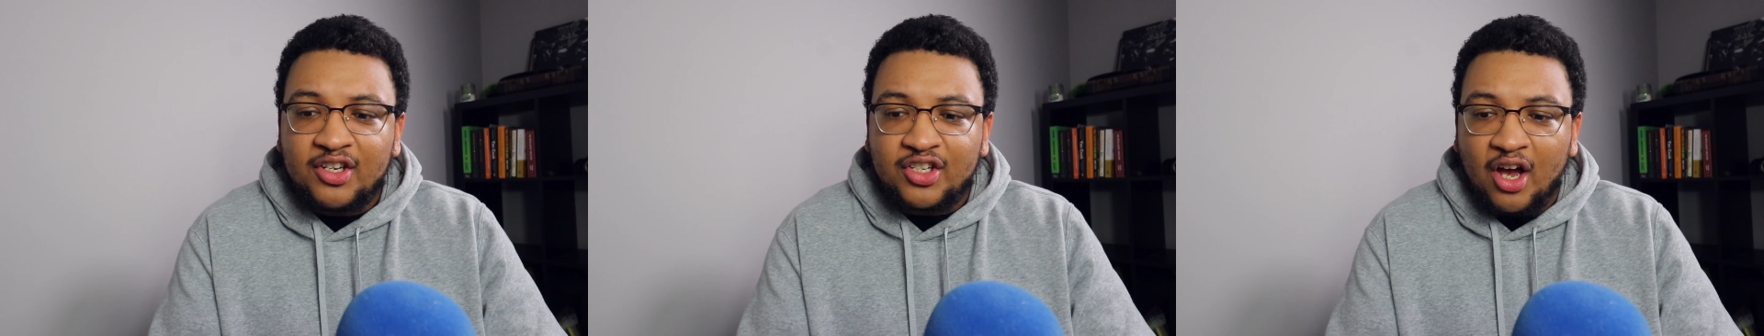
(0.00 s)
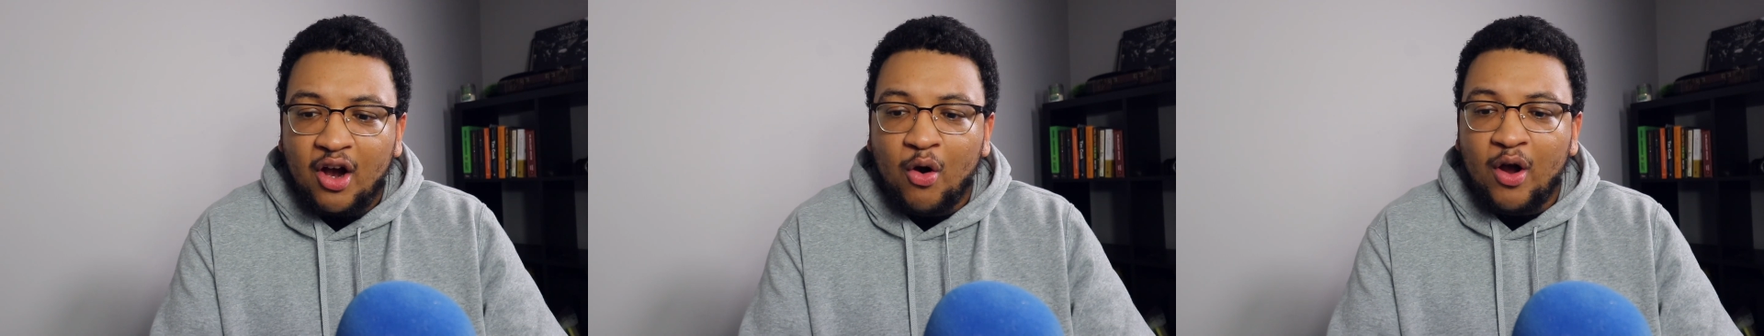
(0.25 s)

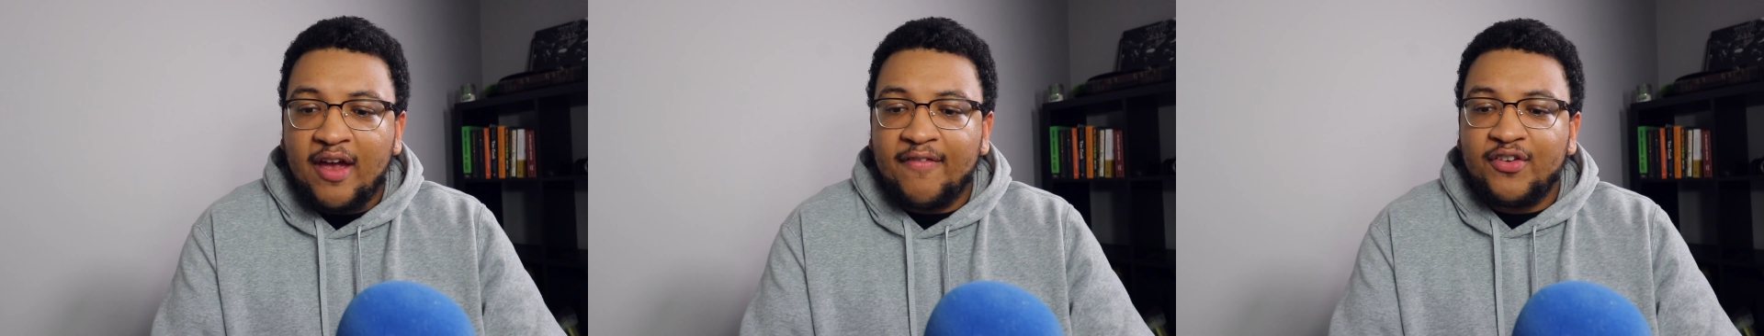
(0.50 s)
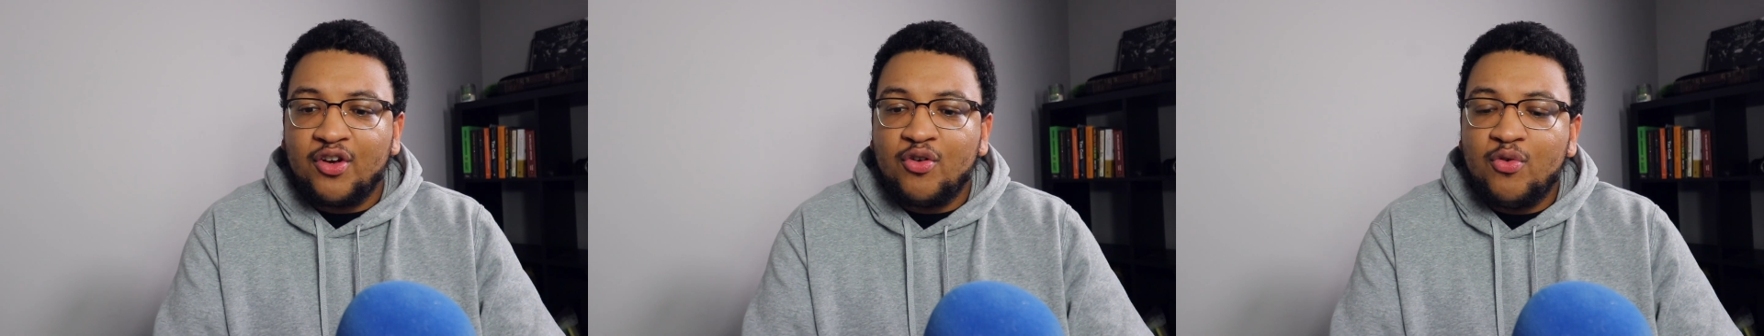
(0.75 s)
So if
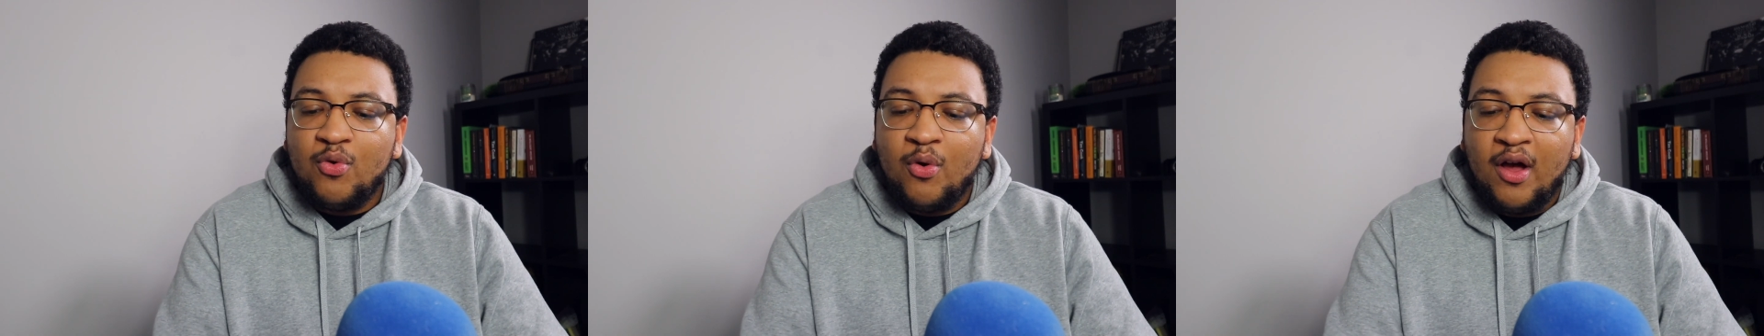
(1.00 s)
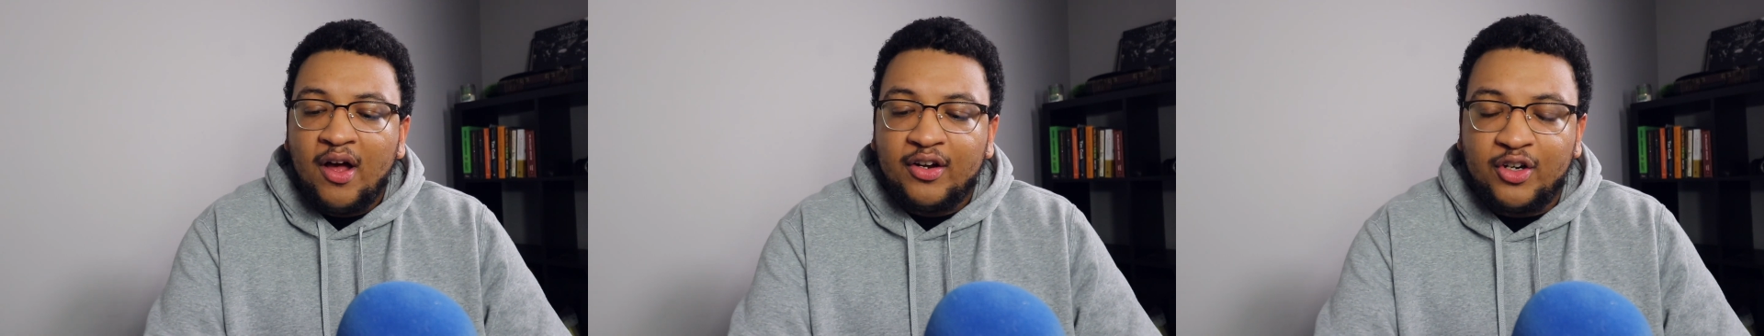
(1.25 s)
you
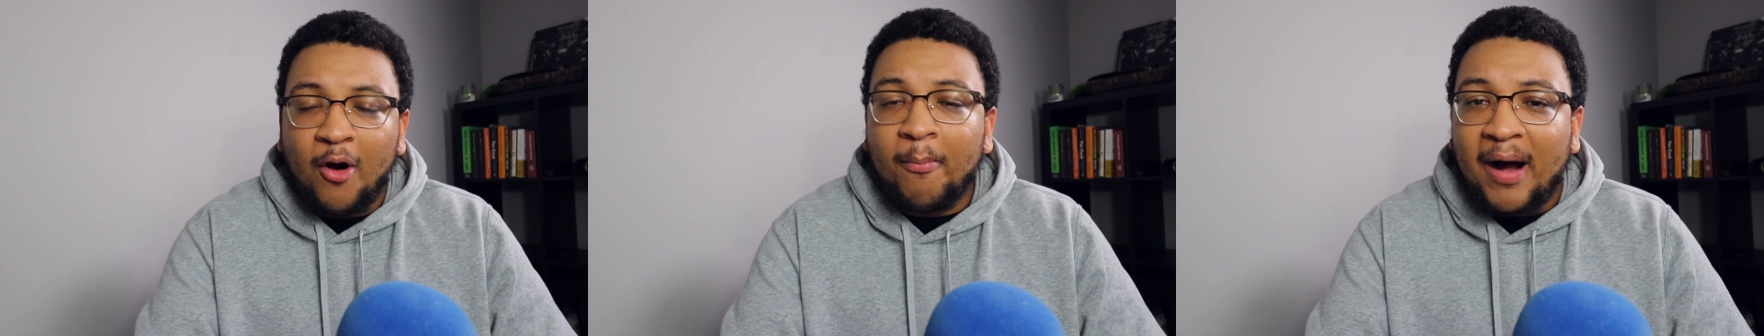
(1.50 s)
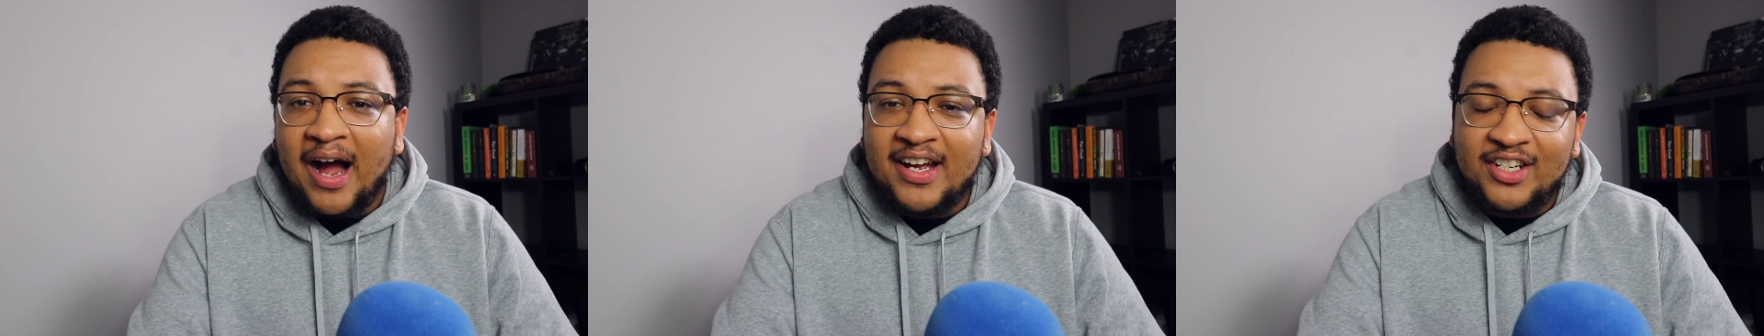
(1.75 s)
don't
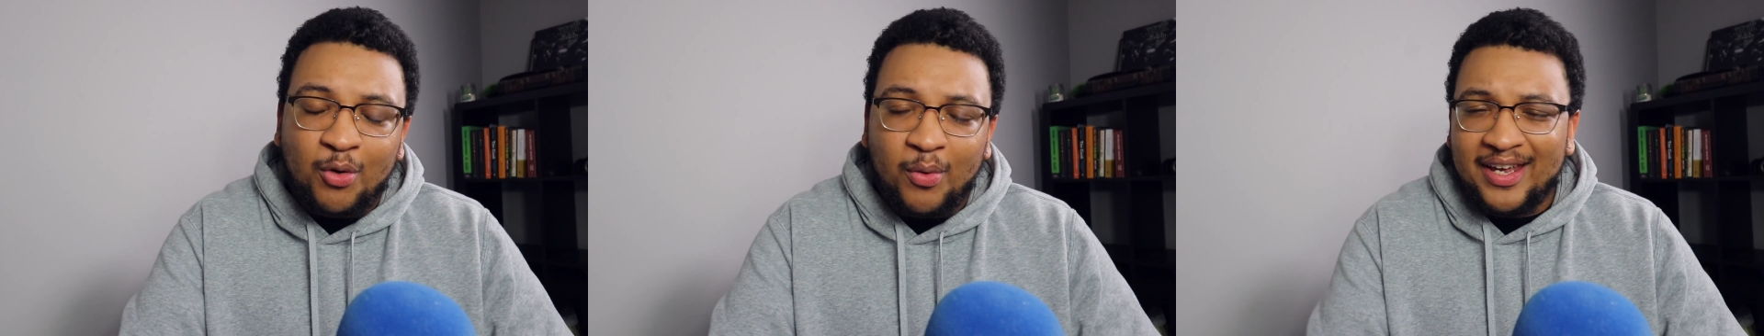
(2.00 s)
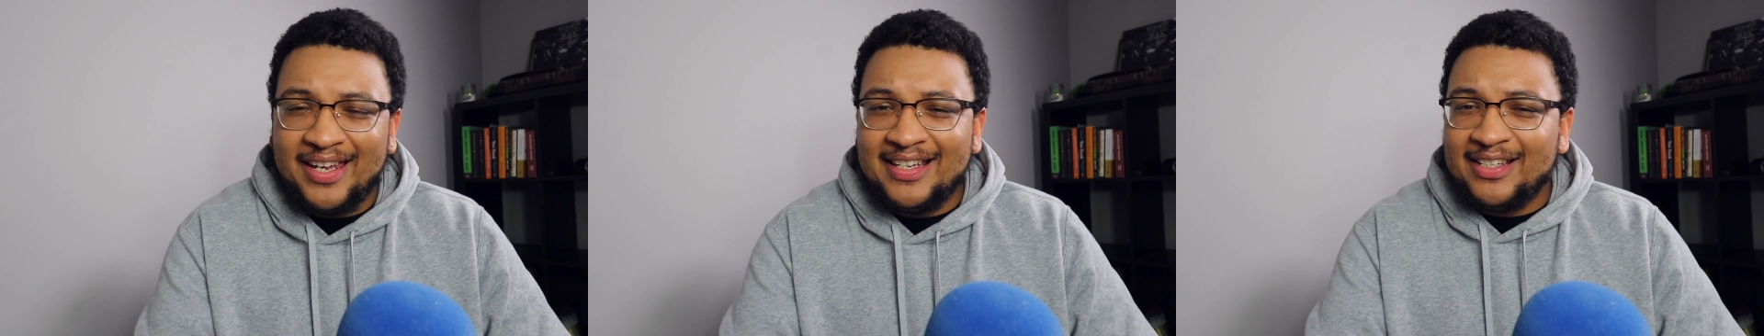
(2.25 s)
buy into
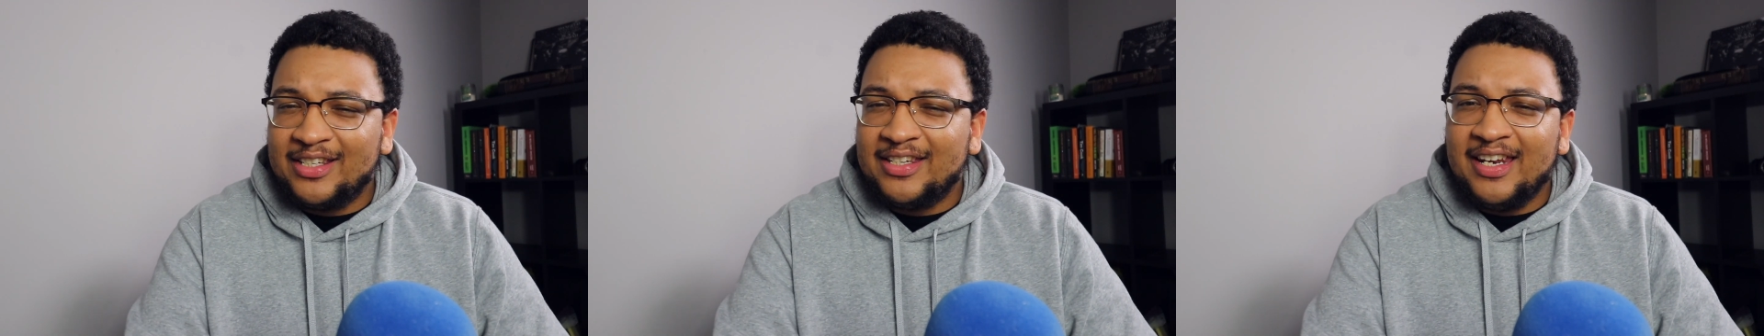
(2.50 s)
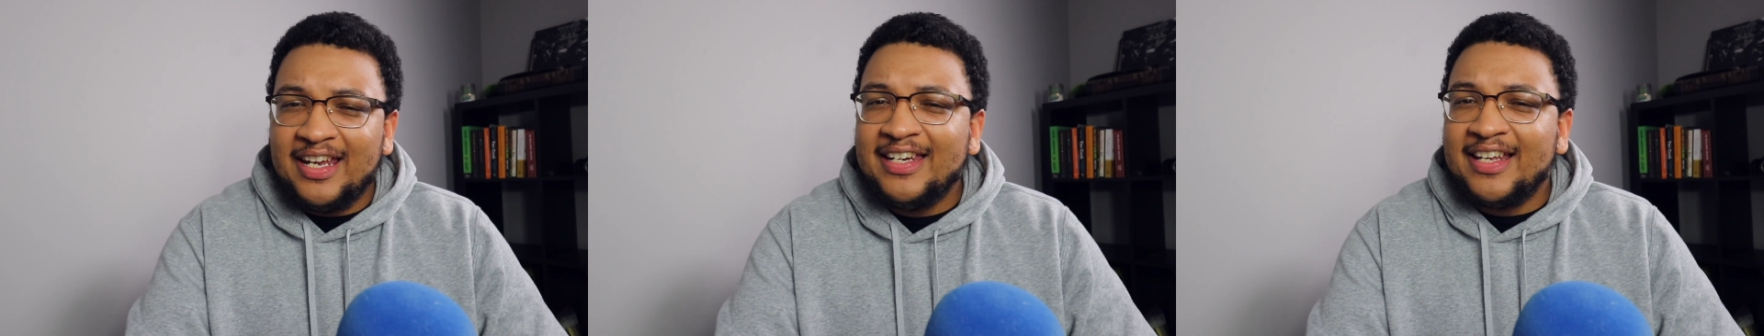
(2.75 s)
what he
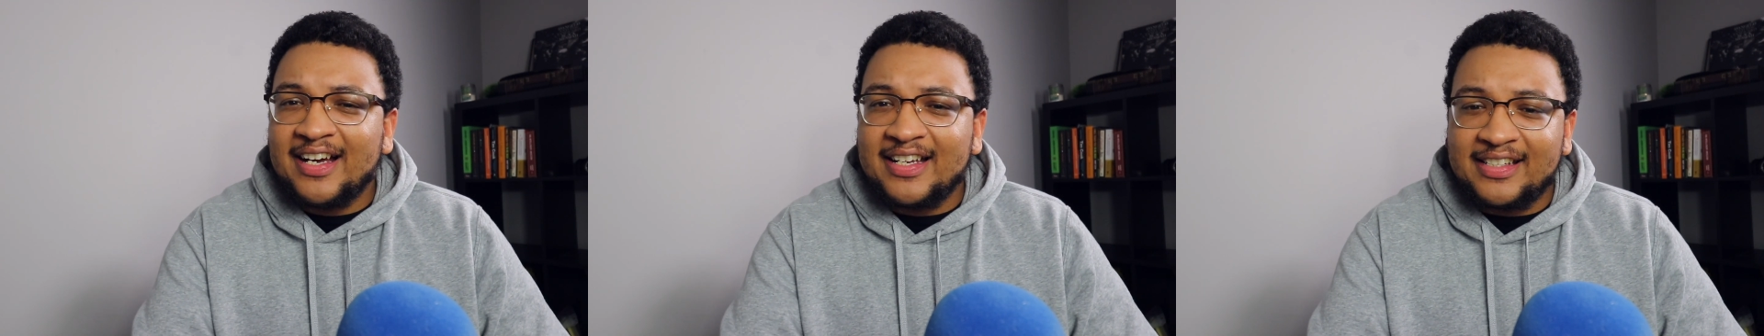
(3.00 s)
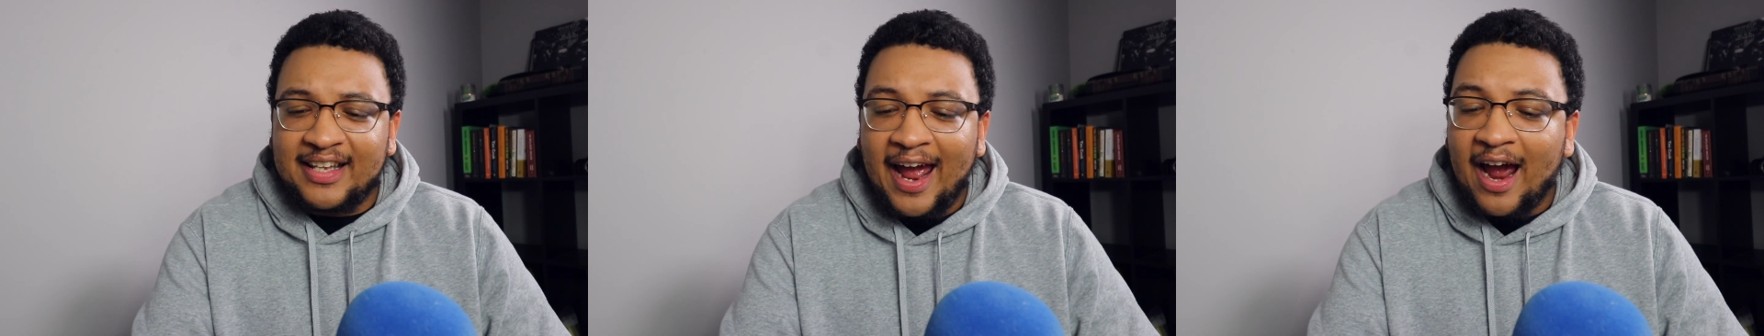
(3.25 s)
does
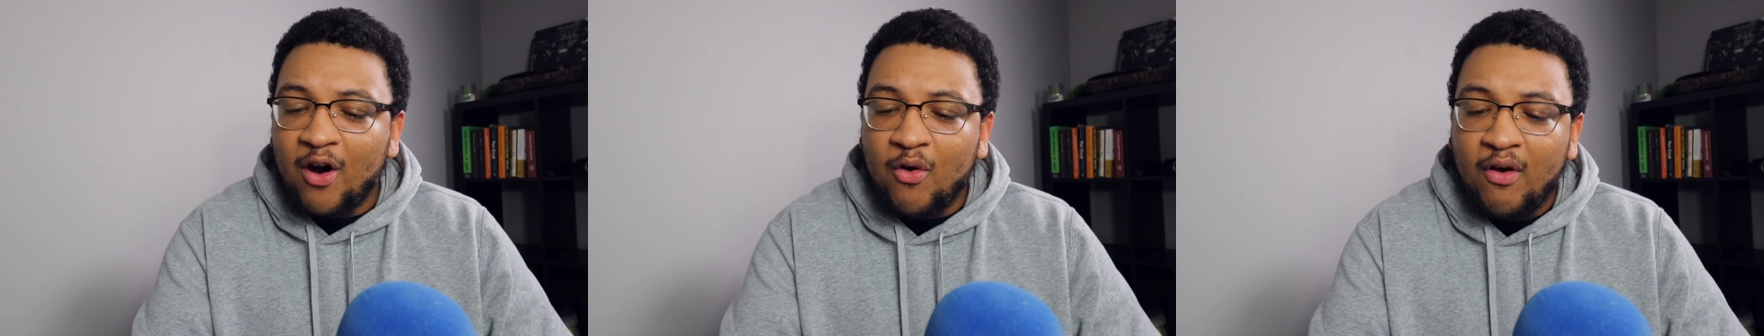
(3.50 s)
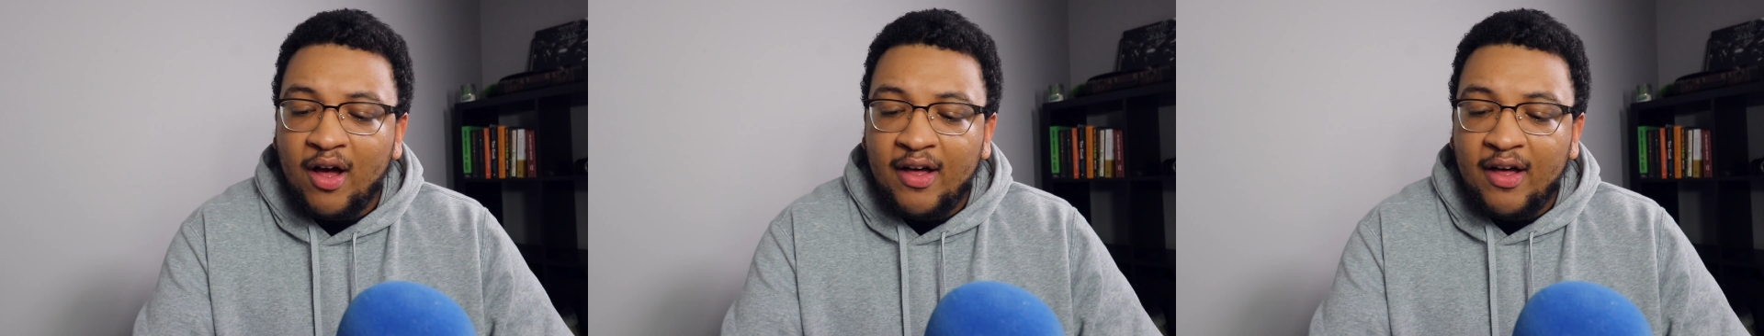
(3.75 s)
now,